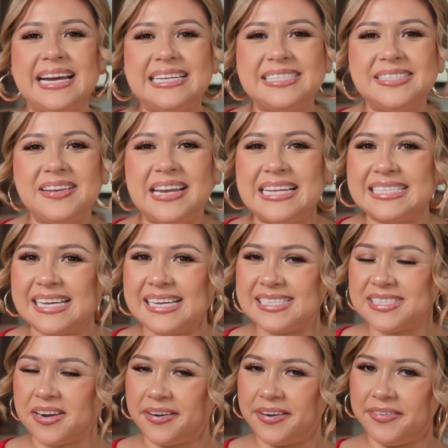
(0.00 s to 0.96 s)
guys, so let's get
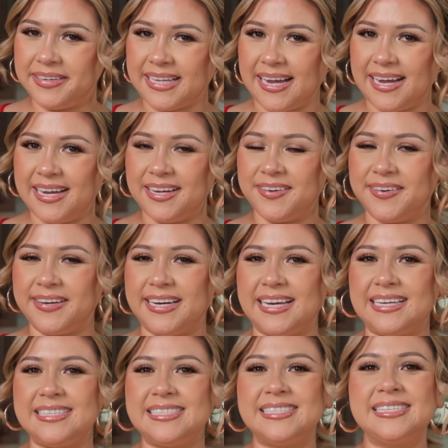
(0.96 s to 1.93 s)
started with our
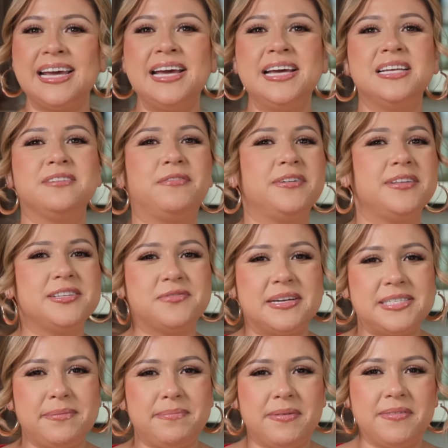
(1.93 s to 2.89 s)
ingredients. For this
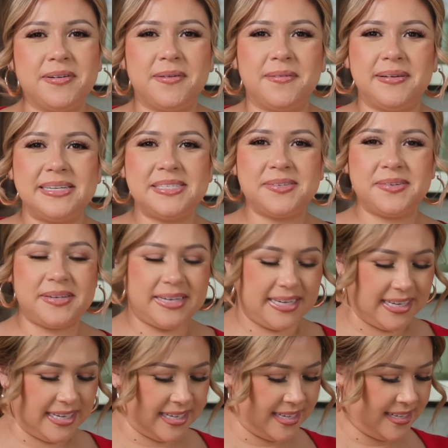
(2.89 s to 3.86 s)
recipe, we're going to
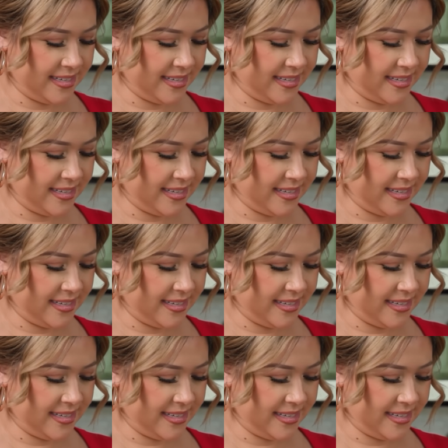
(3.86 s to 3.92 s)
need